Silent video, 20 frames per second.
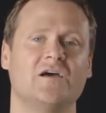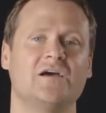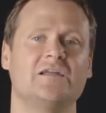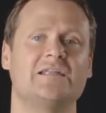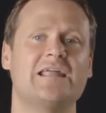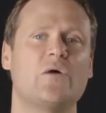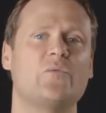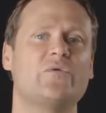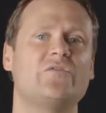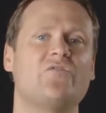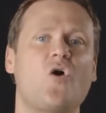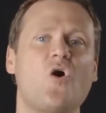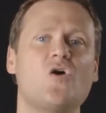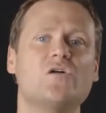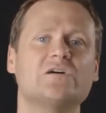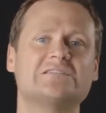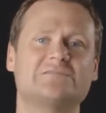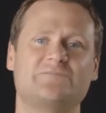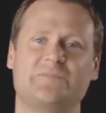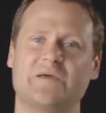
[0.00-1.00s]
Now, we've all
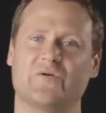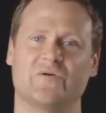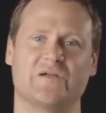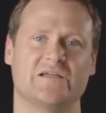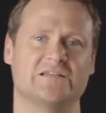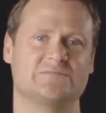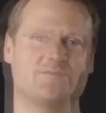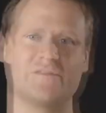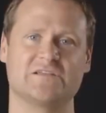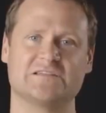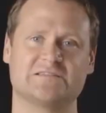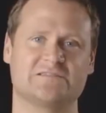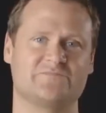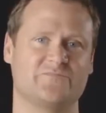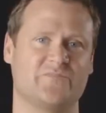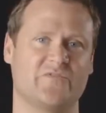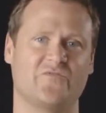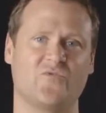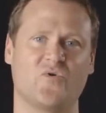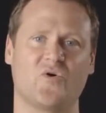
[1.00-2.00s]
experienced this
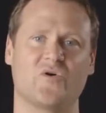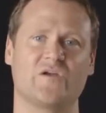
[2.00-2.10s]
before.